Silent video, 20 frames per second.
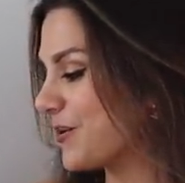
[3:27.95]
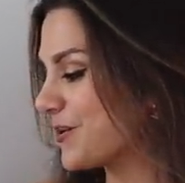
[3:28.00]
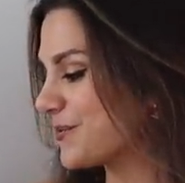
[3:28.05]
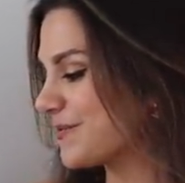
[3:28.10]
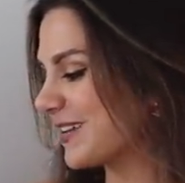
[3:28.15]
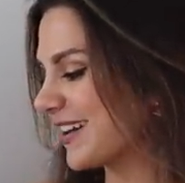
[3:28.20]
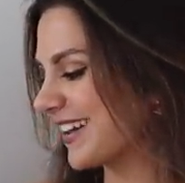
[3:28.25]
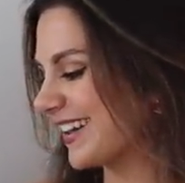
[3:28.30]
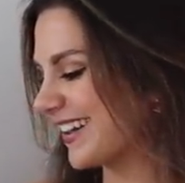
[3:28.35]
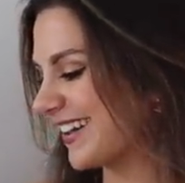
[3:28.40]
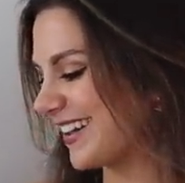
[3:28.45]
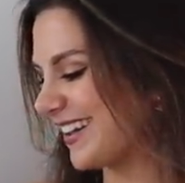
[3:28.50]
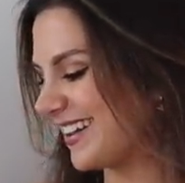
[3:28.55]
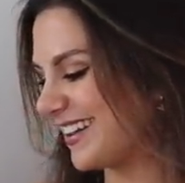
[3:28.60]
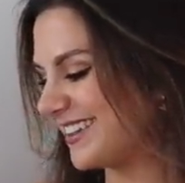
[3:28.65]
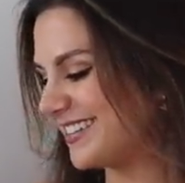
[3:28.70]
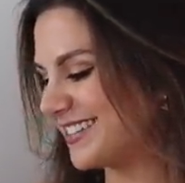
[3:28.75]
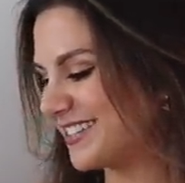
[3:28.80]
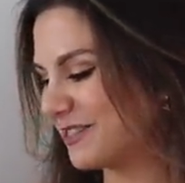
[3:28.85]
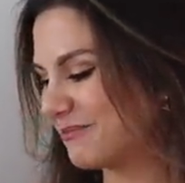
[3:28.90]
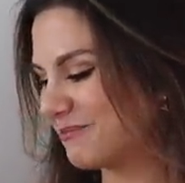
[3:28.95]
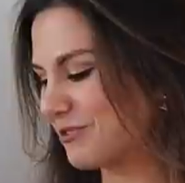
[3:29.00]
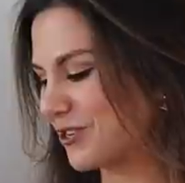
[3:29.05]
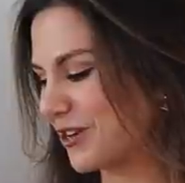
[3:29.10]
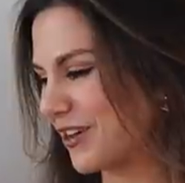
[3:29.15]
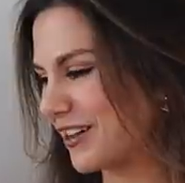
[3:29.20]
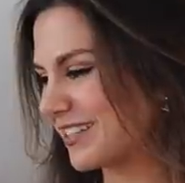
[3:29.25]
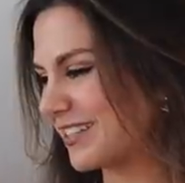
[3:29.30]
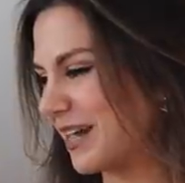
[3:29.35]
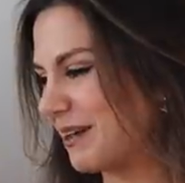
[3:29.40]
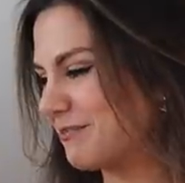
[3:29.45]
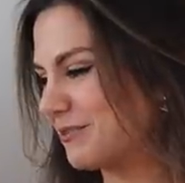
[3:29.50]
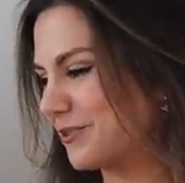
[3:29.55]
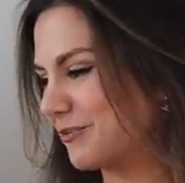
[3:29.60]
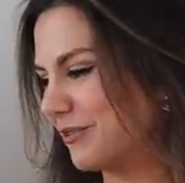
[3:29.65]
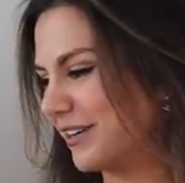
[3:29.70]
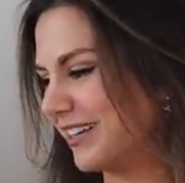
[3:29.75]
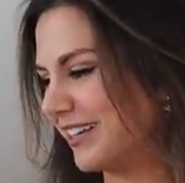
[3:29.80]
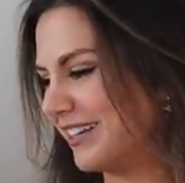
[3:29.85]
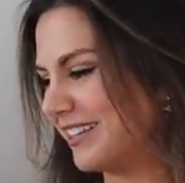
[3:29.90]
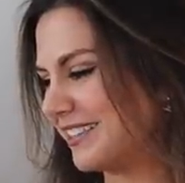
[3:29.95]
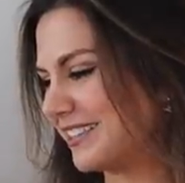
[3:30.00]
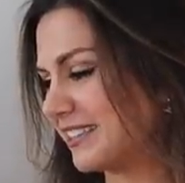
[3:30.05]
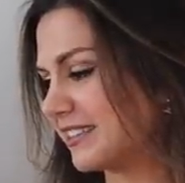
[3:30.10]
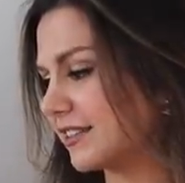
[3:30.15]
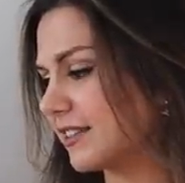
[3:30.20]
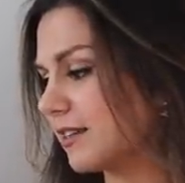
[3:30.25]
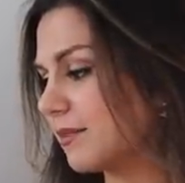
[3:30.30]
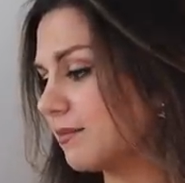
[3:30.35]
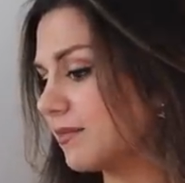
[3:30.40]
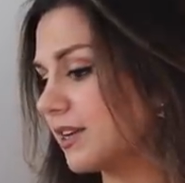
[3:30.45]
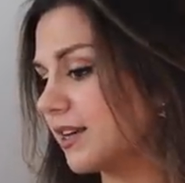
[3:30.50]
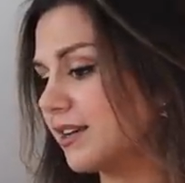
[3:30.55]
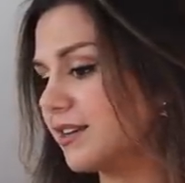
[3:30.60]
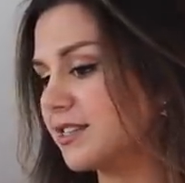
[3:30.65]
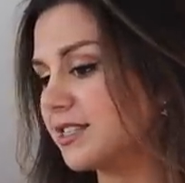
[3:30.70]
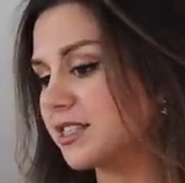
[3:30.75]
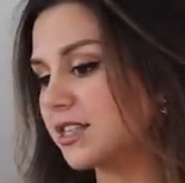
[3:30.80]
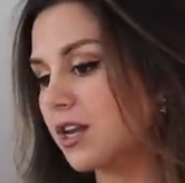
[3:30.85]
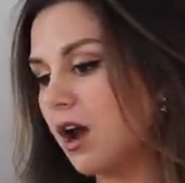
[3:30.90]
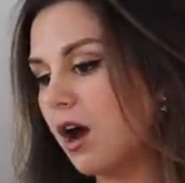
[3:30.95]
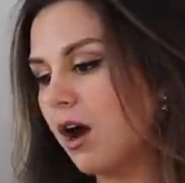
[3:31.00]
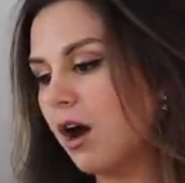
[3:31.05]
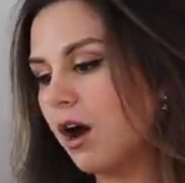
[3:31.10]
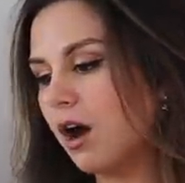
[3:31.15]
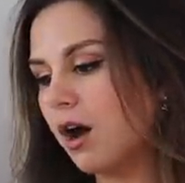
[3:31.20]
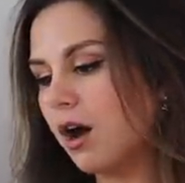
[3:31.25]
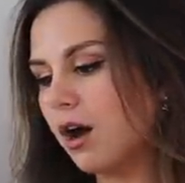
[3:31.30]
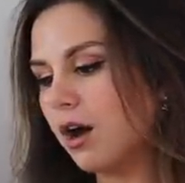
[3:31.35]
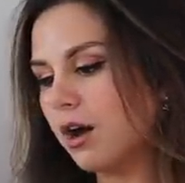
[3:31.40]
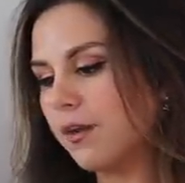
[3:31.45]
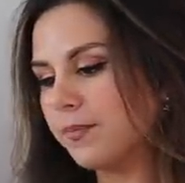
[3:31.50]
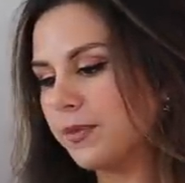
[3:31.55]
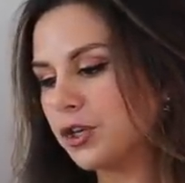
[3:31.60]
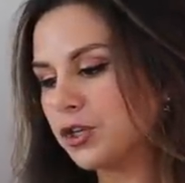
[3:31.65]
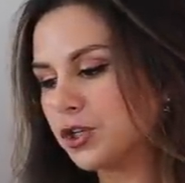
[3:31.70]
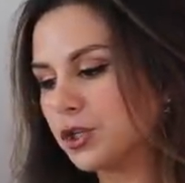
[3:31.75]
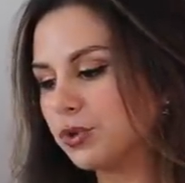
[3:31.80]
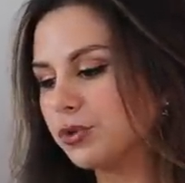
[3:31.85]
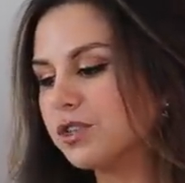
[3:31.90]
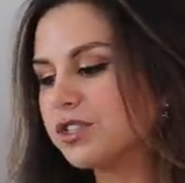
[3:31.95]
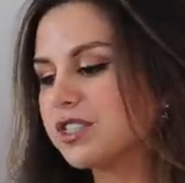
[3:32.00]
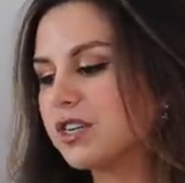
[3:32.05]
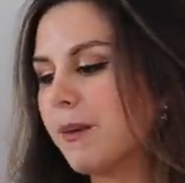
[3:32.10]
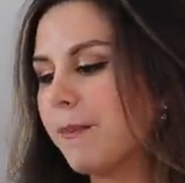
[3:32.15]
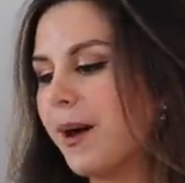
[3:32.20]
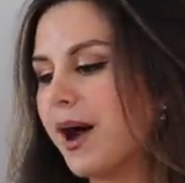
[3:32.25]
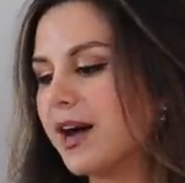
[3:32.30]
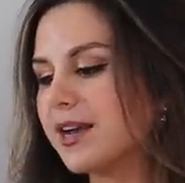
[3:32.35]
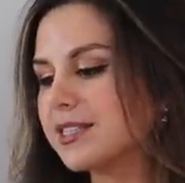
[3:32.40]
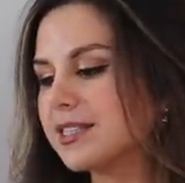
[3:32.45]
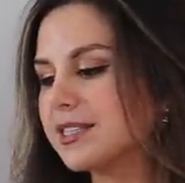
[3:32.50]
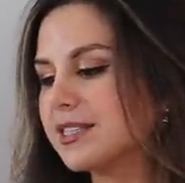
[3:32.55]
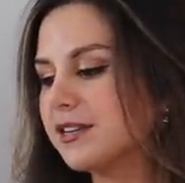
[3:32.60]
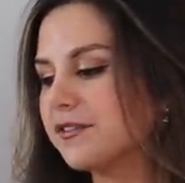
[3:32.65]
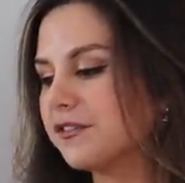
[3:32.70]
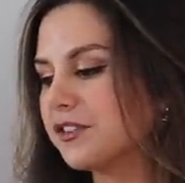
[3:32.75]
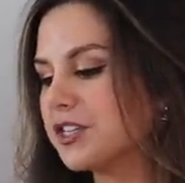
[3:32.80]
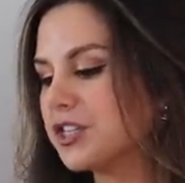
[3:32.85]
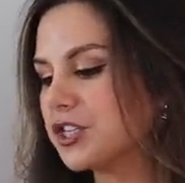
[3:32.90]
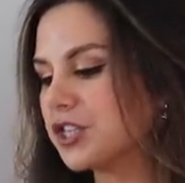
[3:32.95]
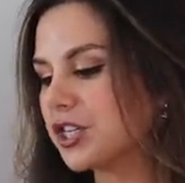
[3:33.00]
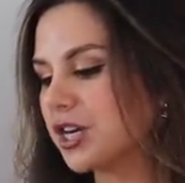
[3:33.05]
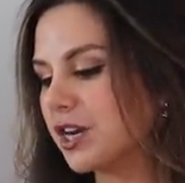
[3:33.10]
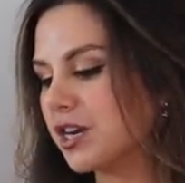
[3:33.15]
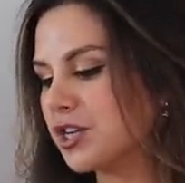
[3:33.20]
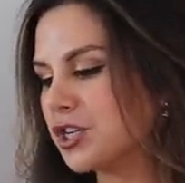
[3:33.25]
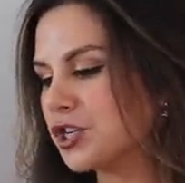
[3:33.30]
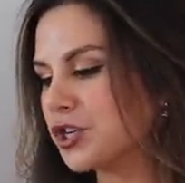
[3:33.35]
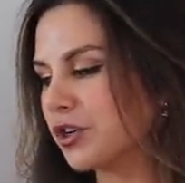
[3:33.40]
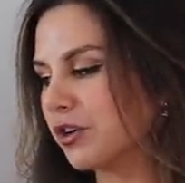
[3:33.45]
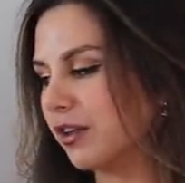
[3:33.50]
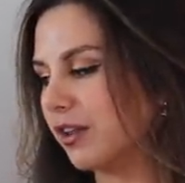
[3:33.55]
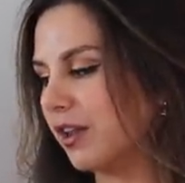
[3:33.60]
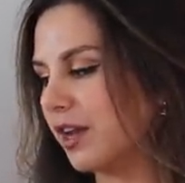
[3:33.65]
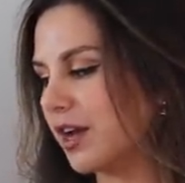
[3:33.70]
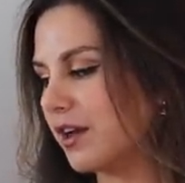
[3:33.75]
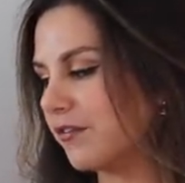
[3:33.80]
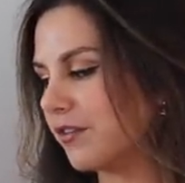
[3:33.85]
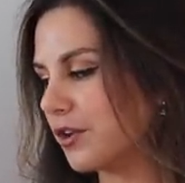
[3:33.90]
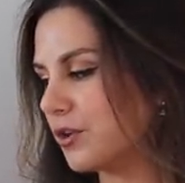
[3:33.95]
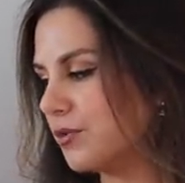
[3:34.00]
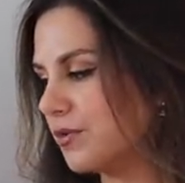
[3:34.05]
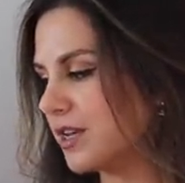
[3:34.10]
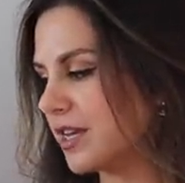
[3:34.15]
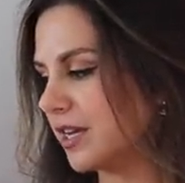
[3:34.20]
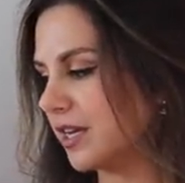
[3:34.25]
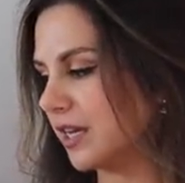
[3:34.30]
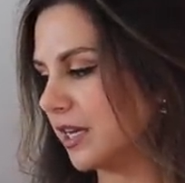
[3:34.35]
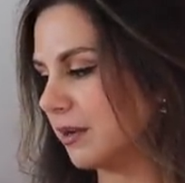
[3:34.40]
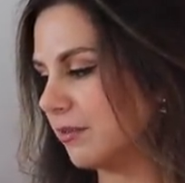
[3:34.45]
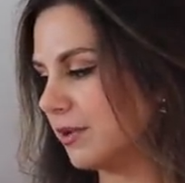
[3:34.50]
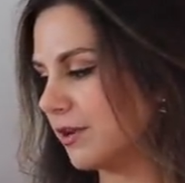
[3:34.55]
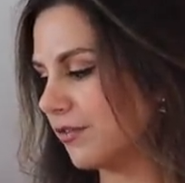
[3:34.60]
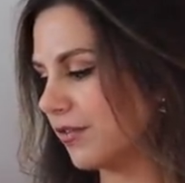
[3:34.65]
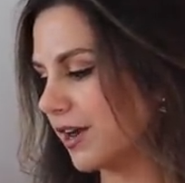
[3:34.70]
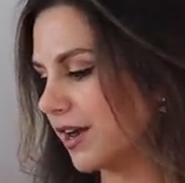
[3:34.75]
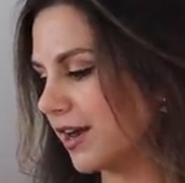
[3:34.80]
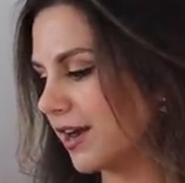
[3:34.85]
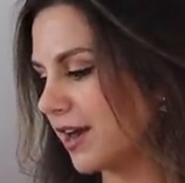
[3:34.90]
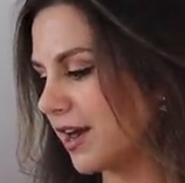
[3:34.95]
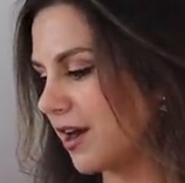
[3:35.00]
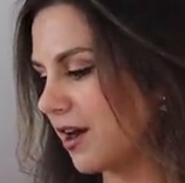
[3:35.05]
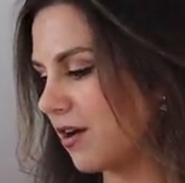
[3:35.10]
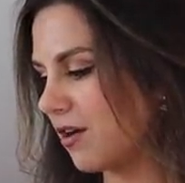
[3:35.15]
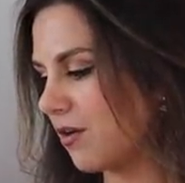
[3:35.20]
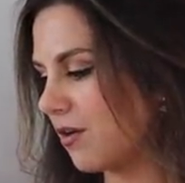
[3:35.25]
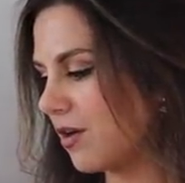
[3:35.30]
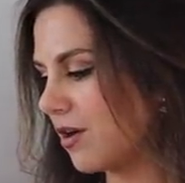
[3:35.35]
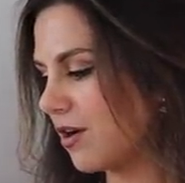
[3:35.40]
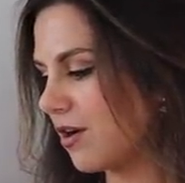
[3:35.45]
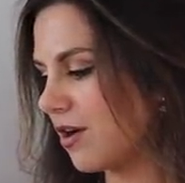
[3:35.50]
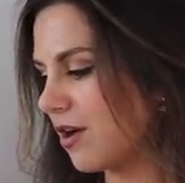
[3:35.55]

Oh my God, Gymshark times Whitney Simmons. Tools to positively change your life. Are you kidding me right now?